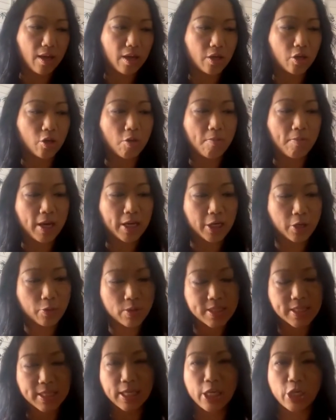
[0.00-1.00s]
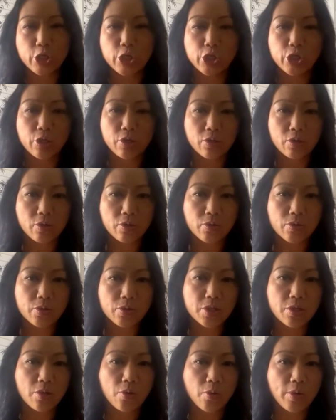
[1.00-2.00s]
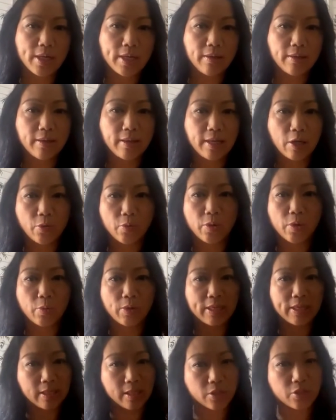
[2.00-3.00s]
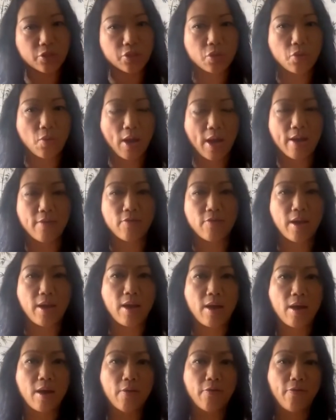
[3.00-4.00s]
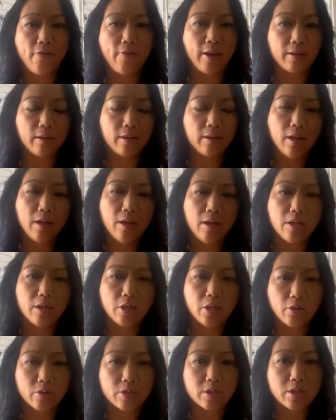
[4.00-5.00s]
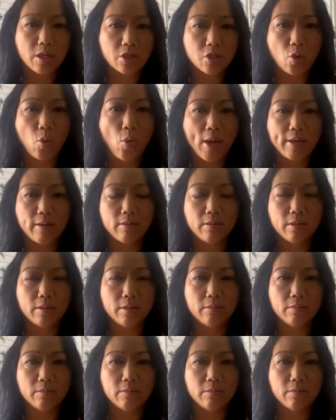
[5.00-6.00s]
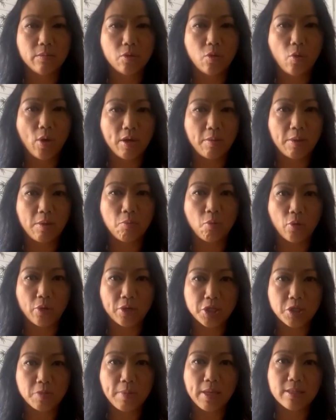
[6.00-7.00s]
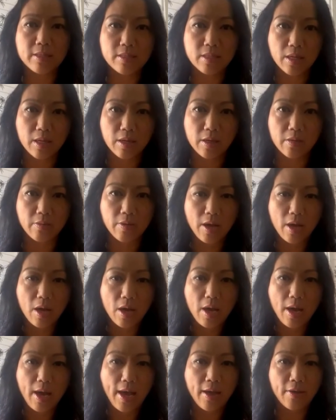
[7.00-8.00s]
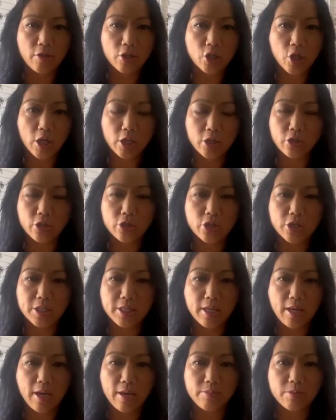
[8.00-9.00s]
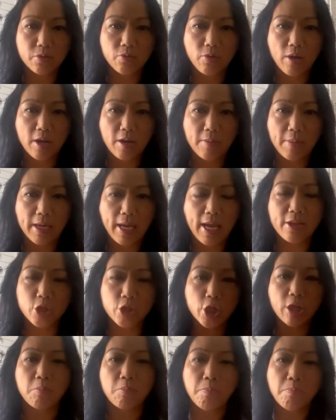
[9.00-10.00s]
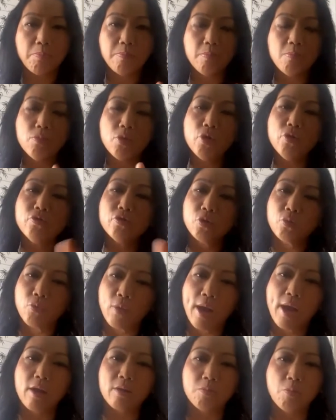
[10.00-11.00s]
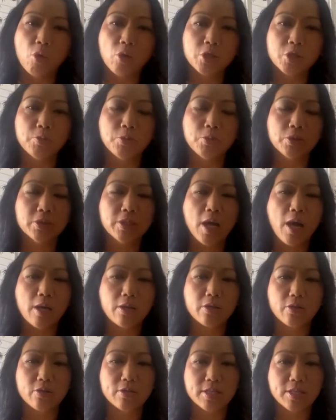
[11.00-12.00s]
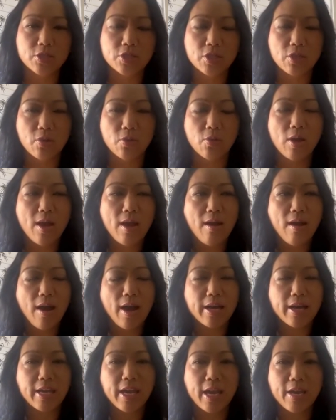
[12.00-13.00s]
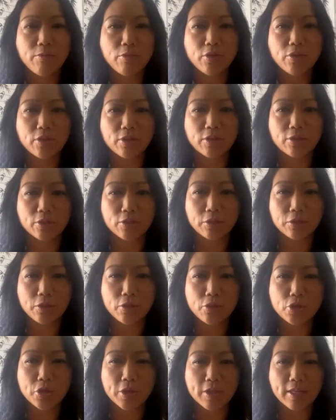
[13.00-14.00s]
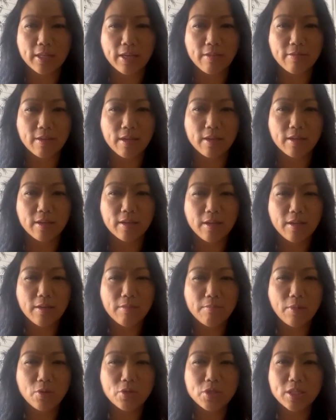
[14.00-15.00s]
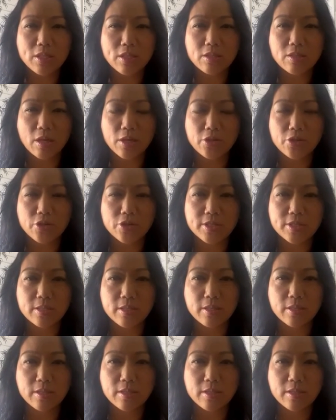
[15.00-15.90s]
money was an issue. So we didn't think we would need to do IVF. And, you know, it's quite a bit more expensive. And the doctor just kept recommending, and she had moved around multiple doctors. And so I came to the conclusion that I think most of the doctors